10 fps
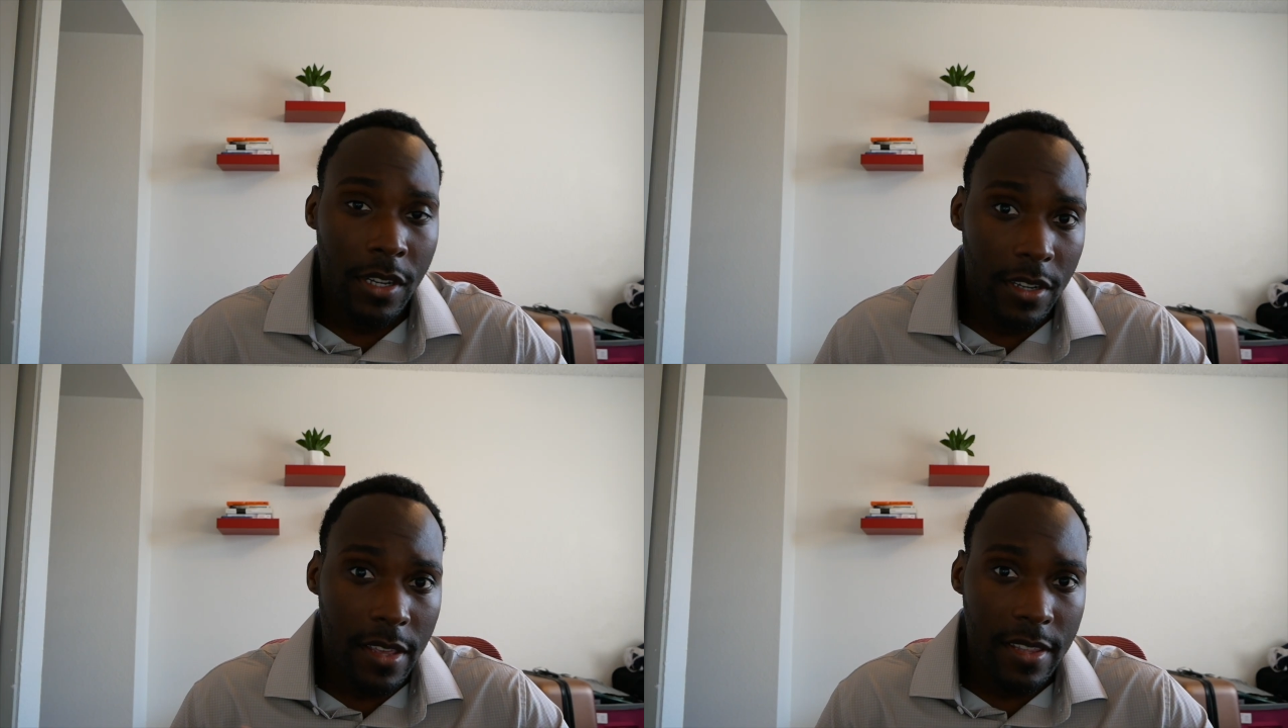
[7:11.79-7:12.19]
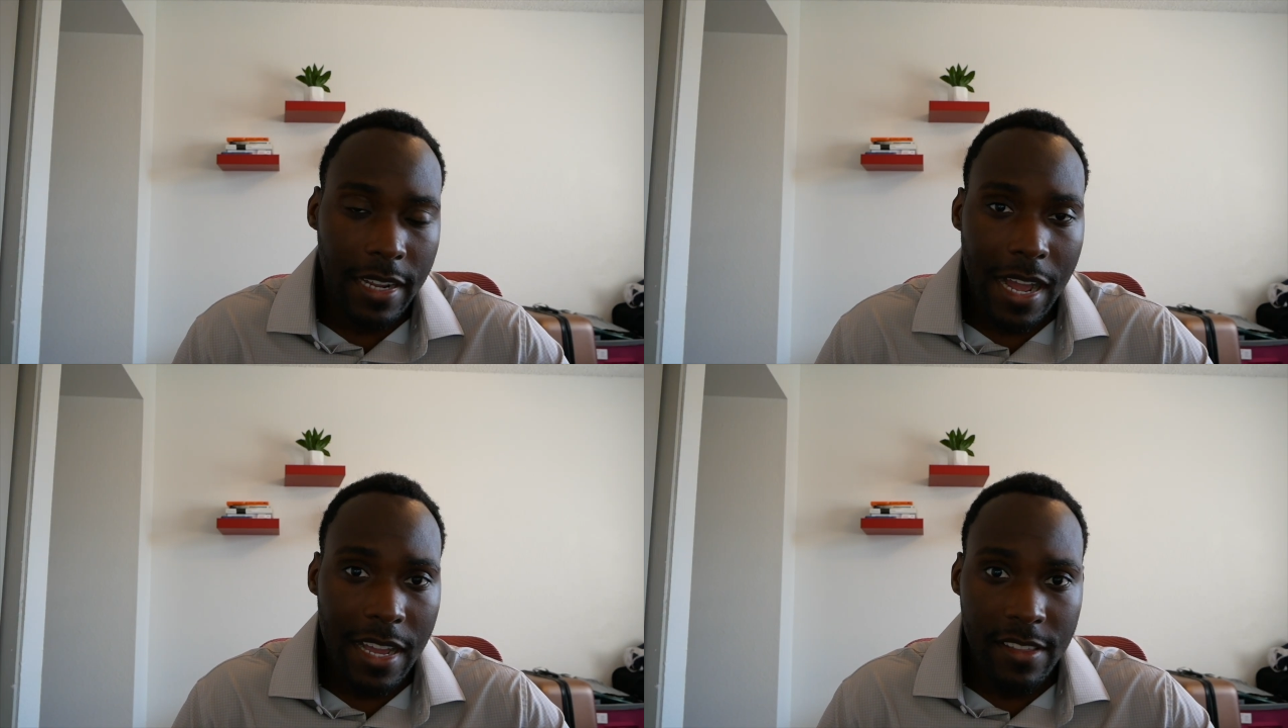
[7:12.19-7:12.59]

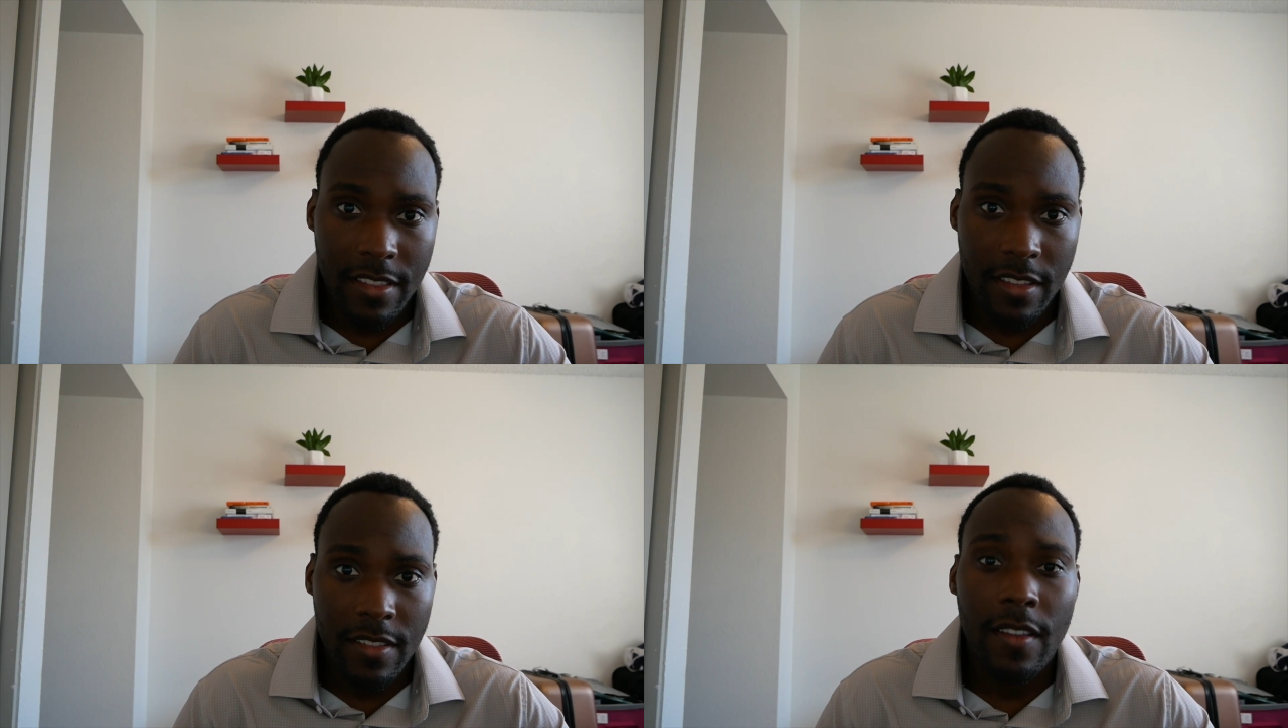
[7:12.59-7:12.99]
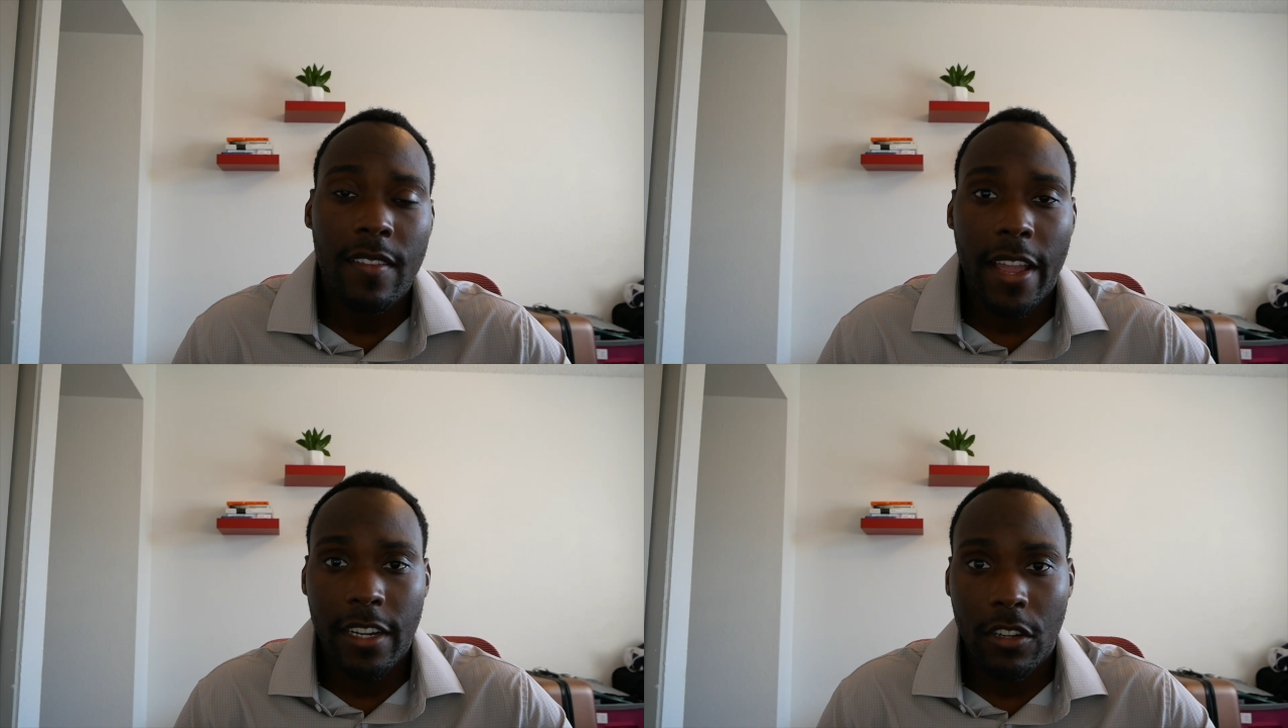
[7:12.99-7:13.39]
disguises
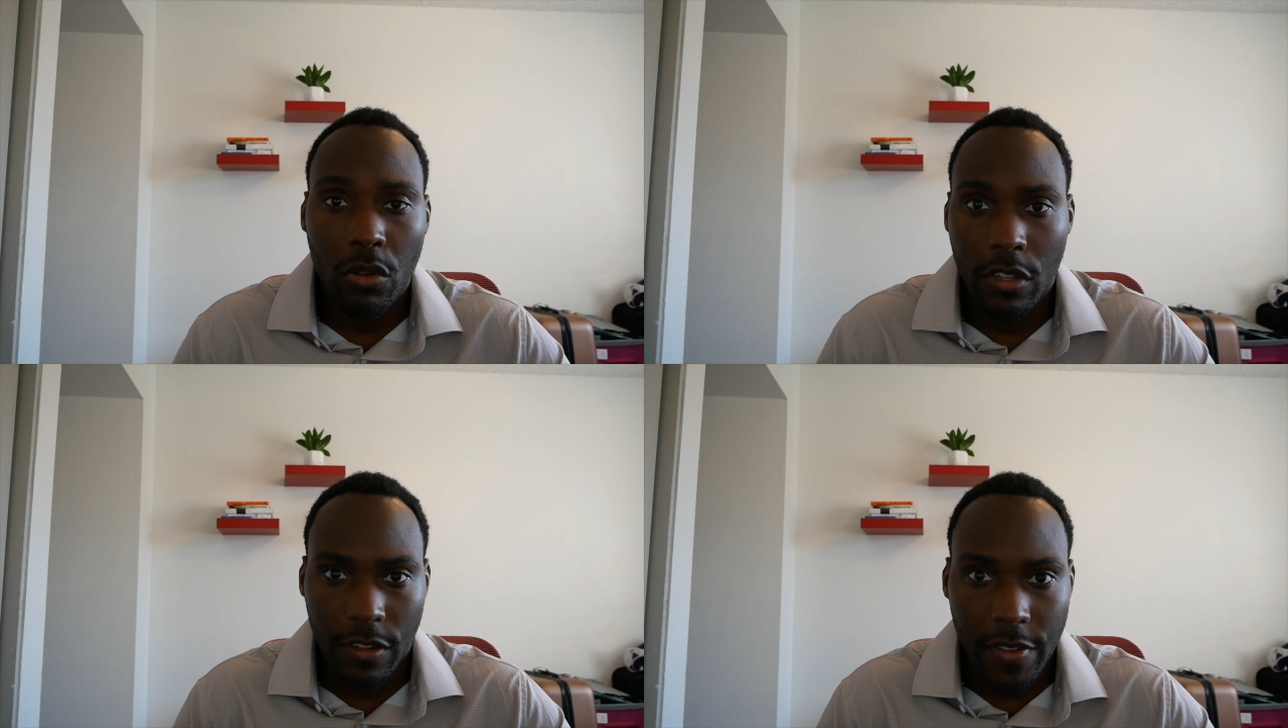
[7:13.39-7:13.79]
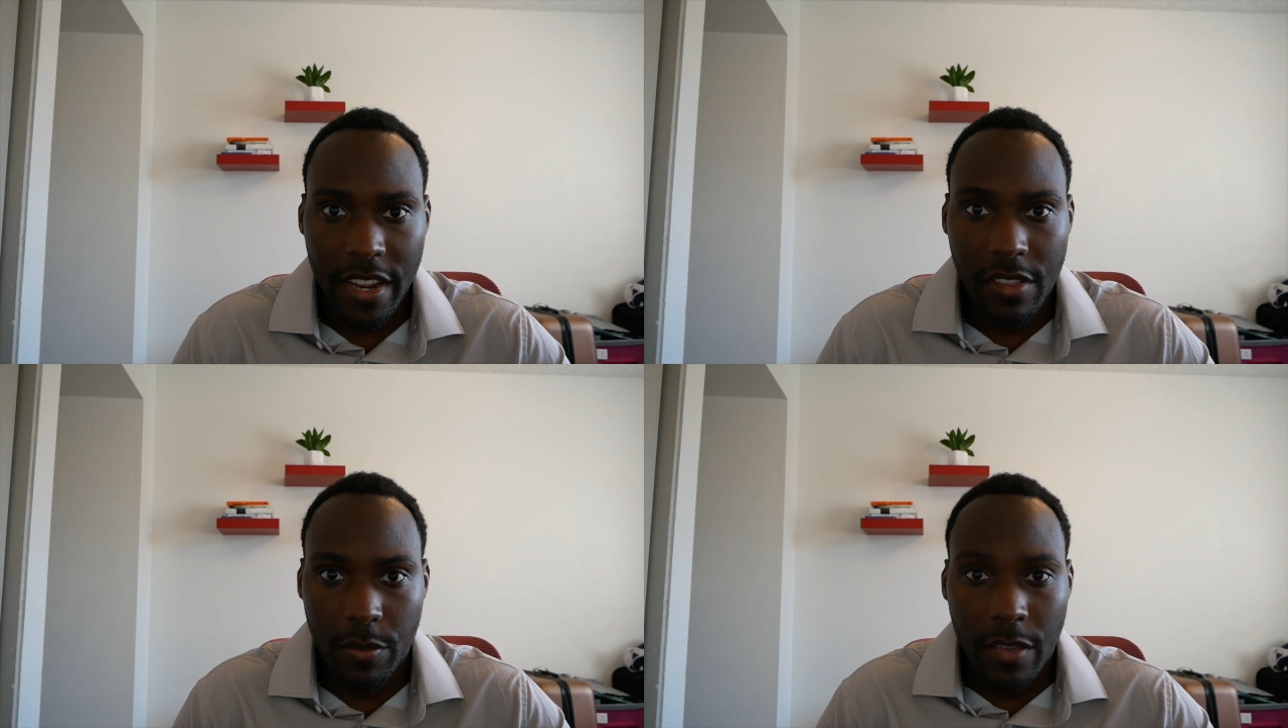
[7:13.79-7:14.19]
technical
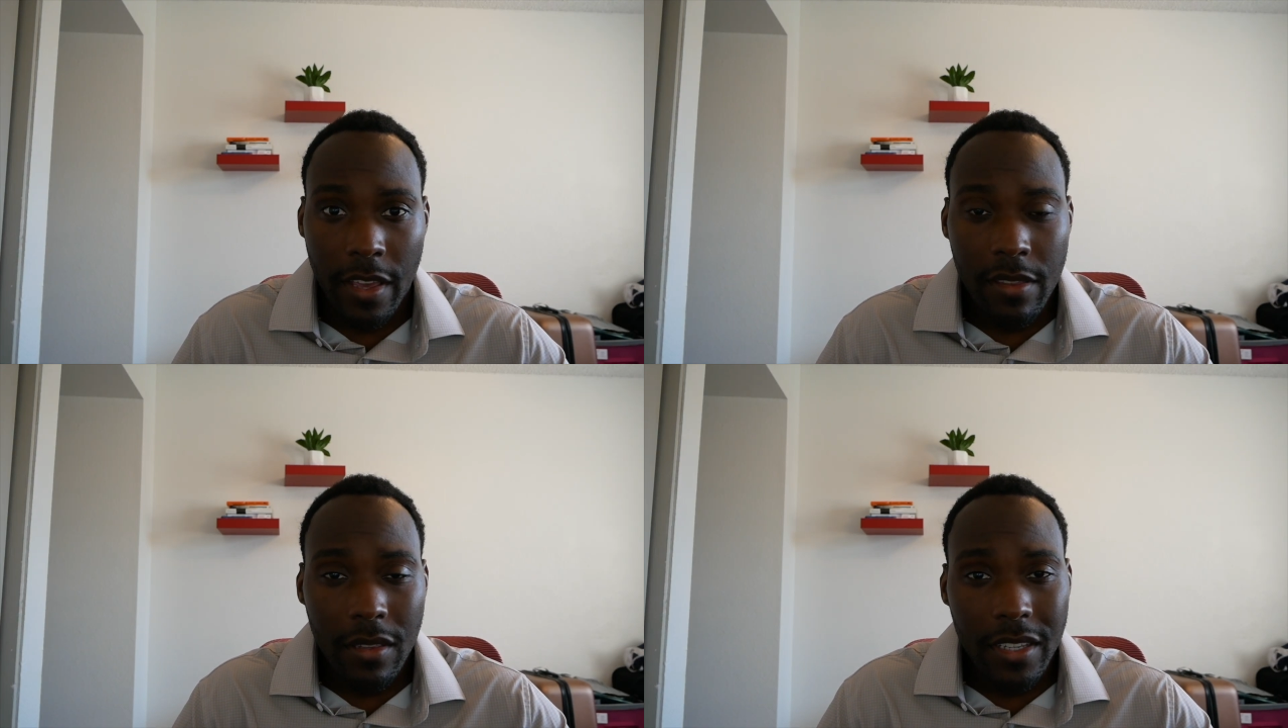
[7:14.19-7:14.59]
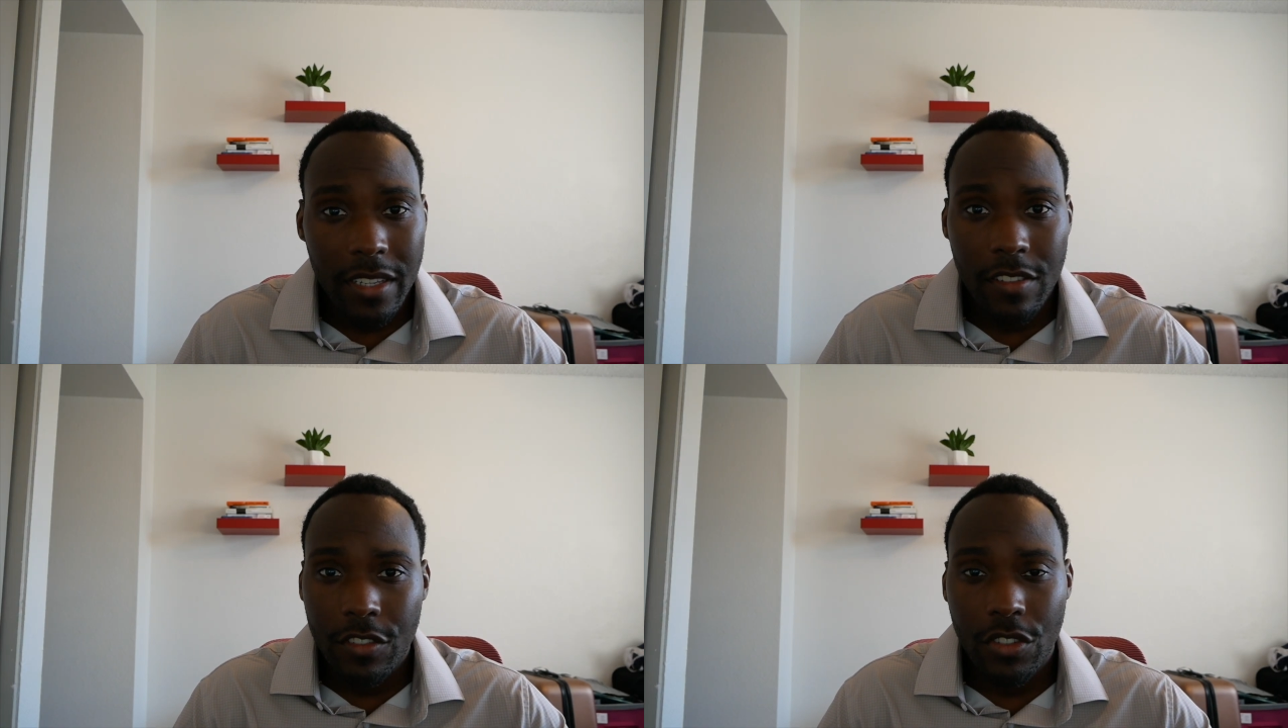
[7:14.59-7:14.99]
advancement. Tesla
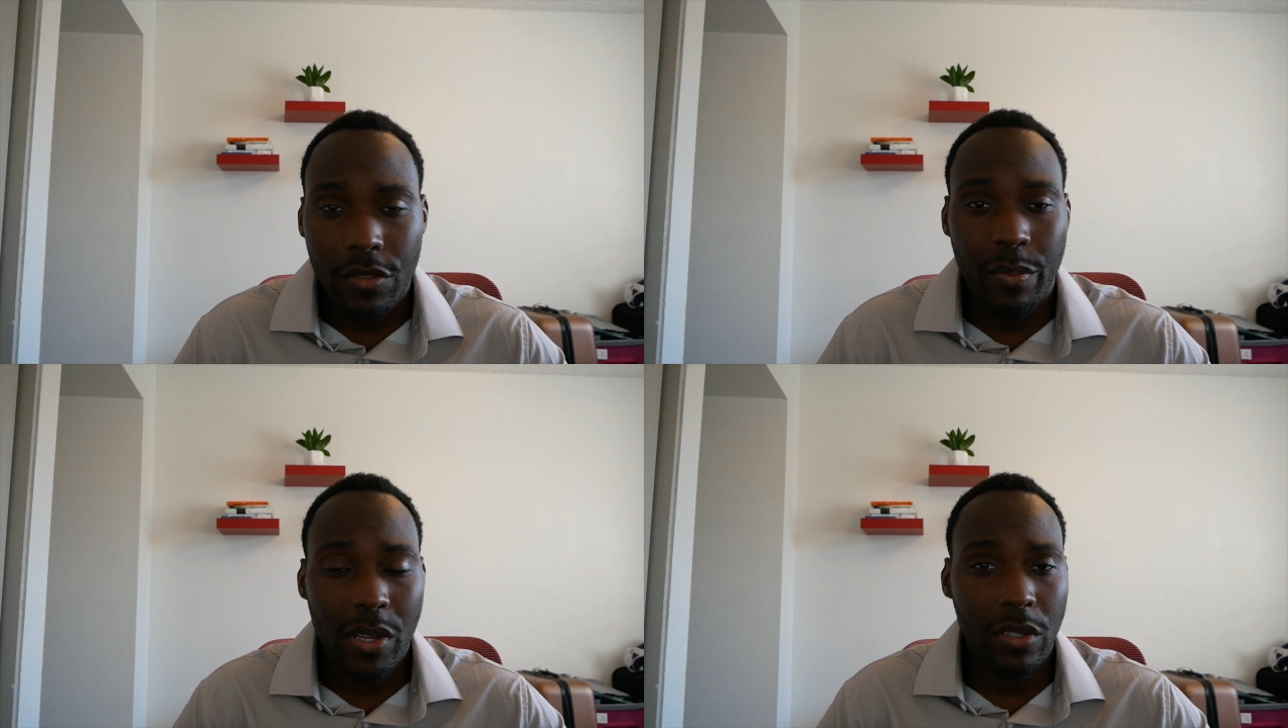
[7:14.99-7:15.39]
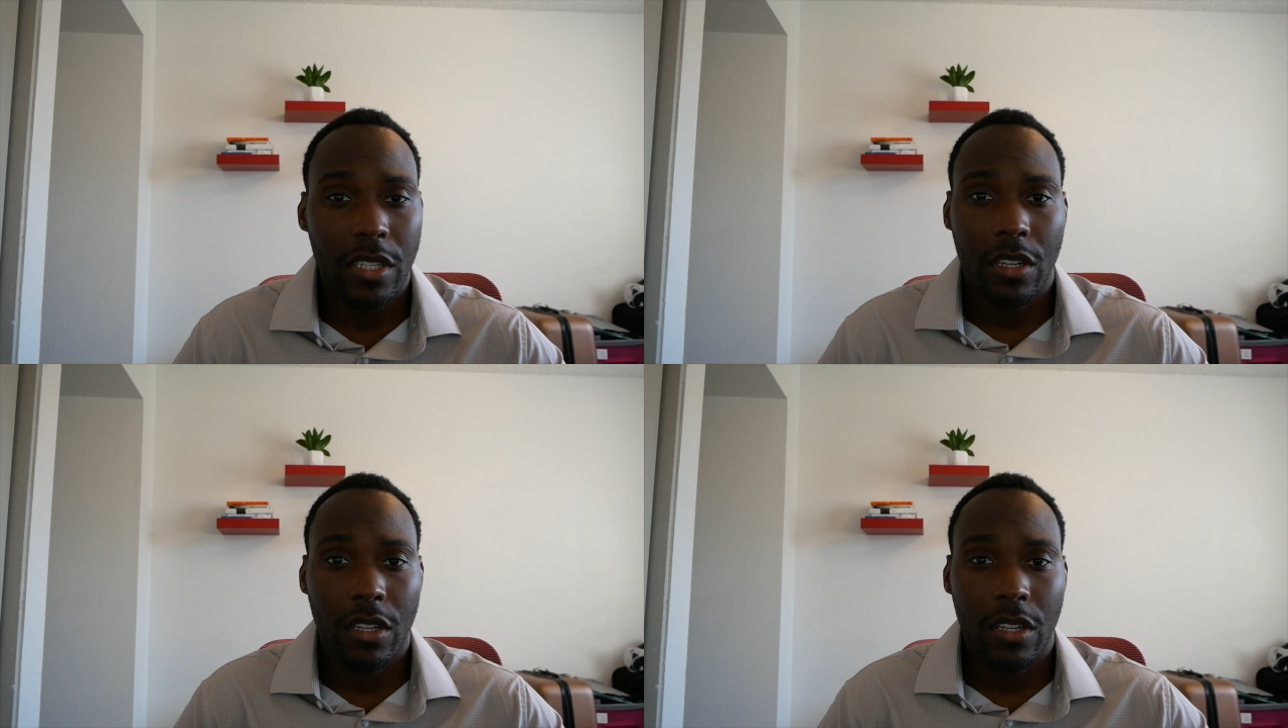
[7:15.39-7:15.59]
isn't just building